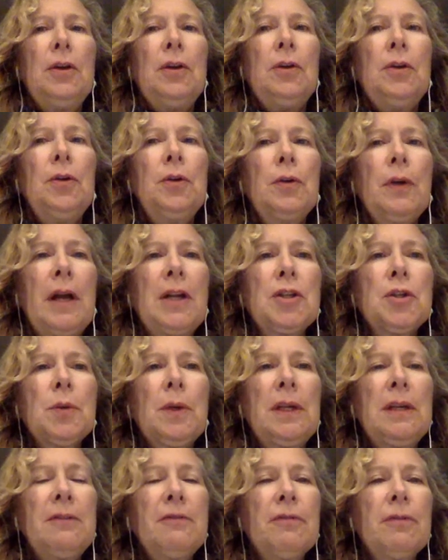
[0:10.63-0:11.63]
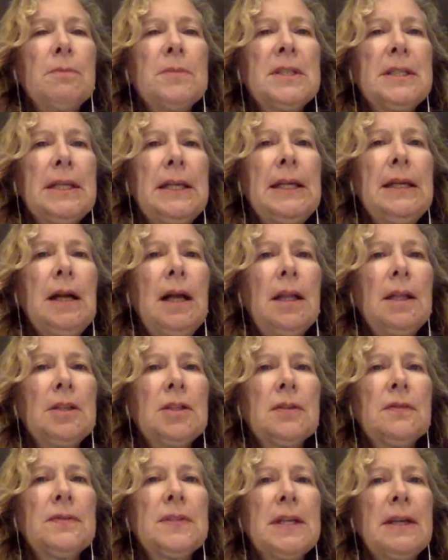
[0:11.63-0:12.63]
who graduated from City
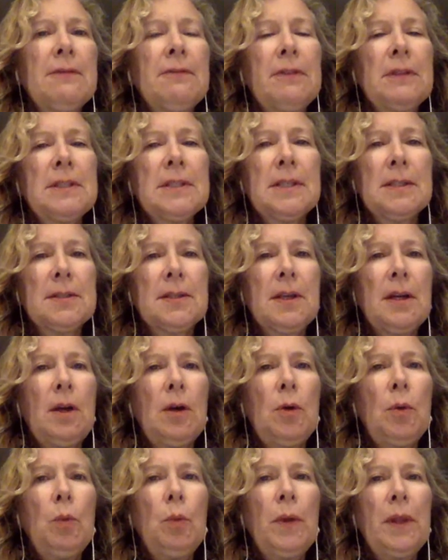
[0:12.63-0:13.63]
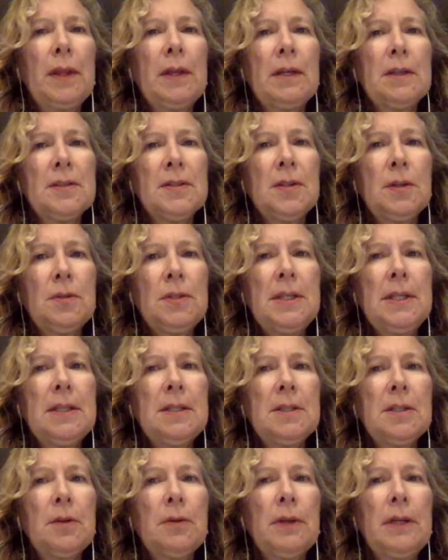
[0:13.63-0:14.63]
College of San Francisco with an
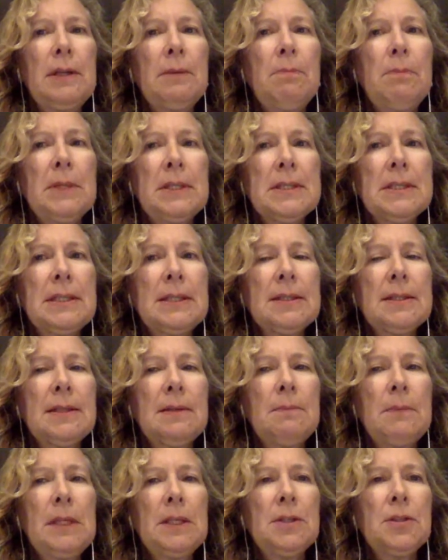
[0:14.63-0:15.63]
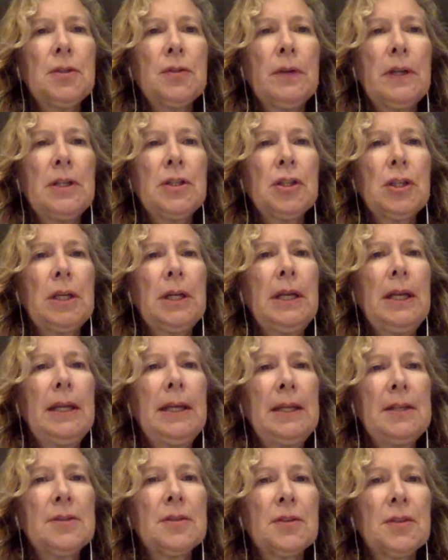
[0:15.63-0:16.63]
associate degree in business administration
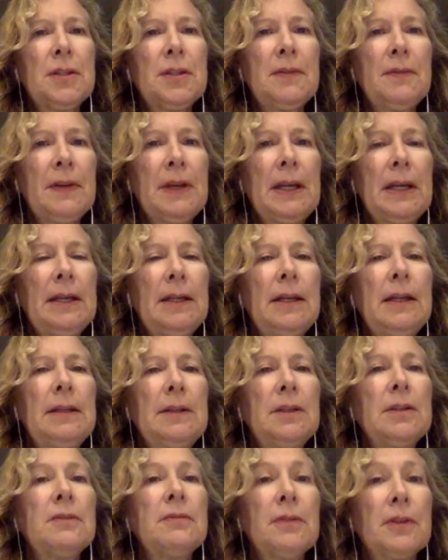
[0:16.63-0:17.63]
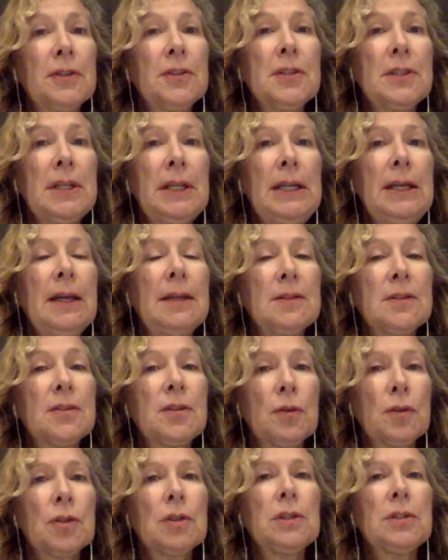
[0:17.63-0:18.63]
and a certificate in diversity and
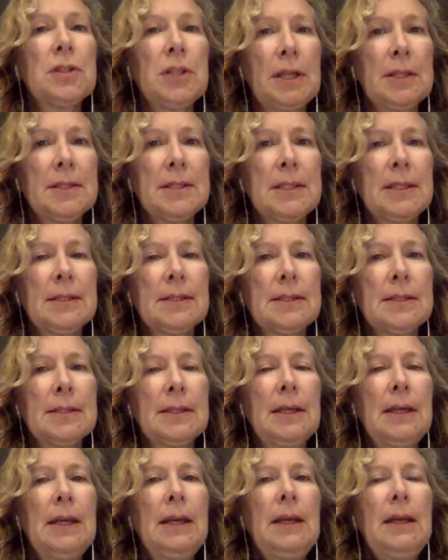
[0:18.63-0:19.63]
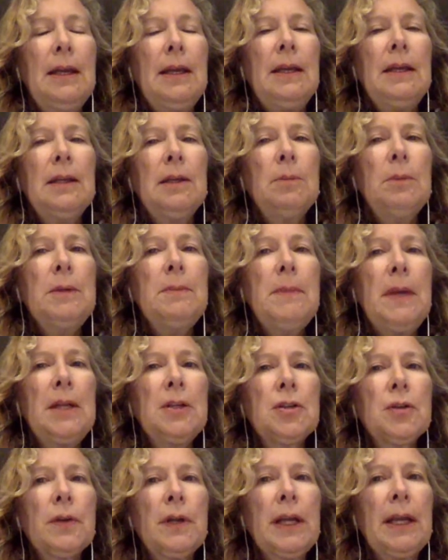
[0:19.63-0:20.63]
social justice. He'll be
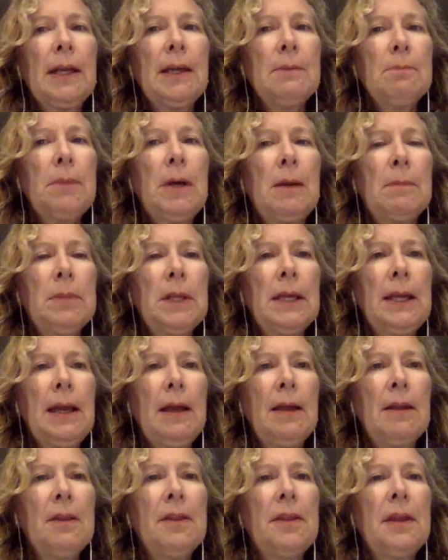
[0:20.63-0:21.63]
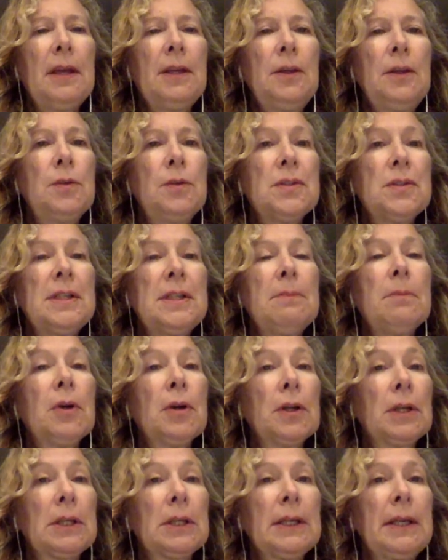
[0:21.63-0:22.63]
majoring in public health at UC
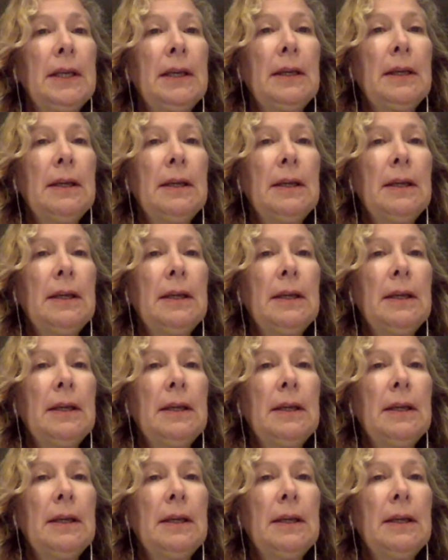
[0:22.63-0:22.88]
Berkeley.